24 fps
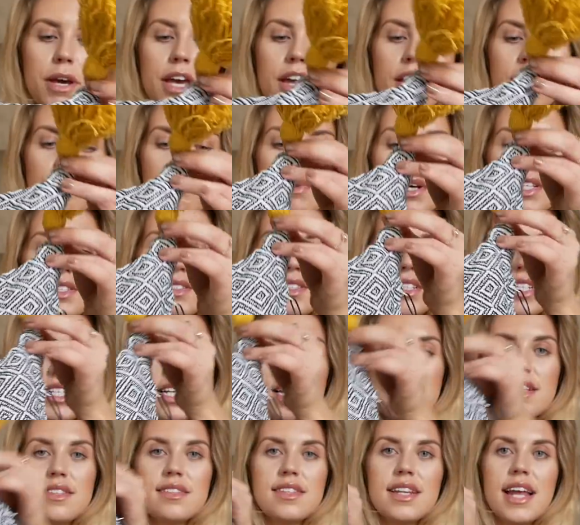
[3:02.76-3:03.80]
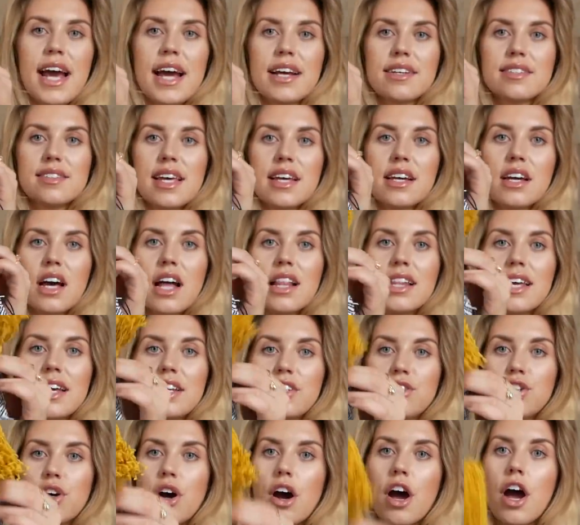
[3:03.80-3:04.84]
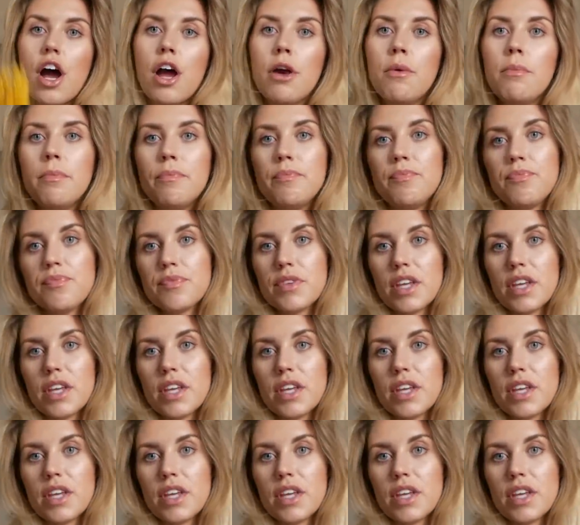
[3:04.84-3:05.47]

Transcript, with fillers: but if mustard is an accent colour in your home